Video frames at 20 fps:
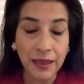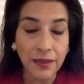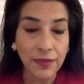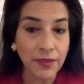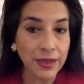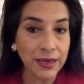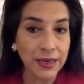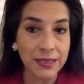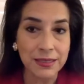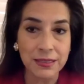
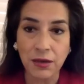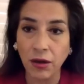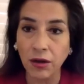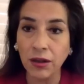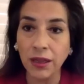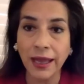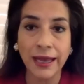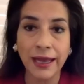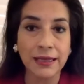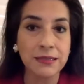then it's all
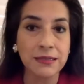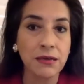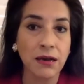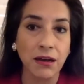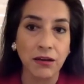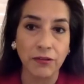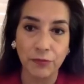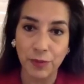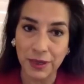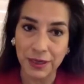hats
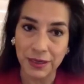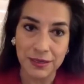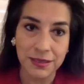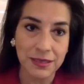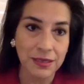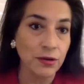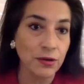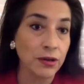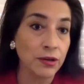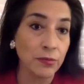off, because,
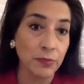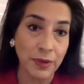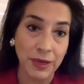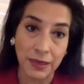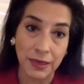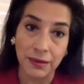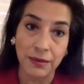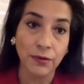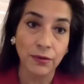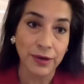it could
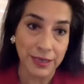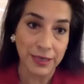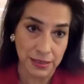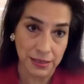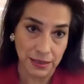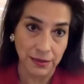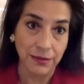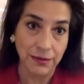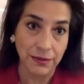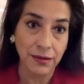be
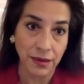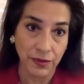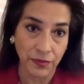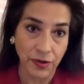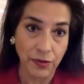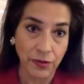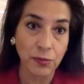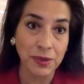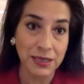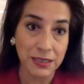crazy if
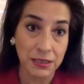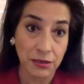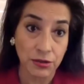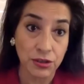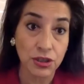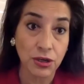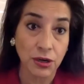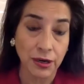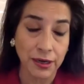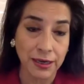everybody starts
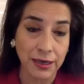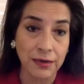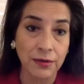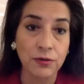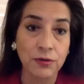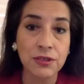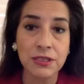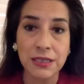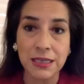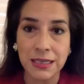talking or
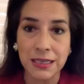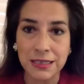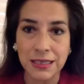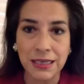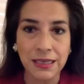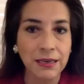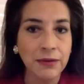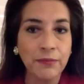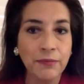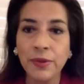
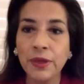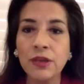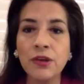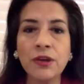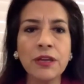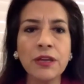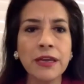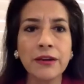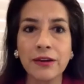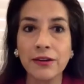sneezing. You
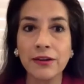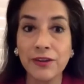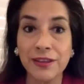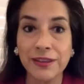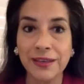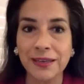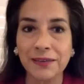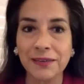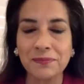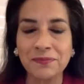can hear
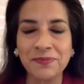everything.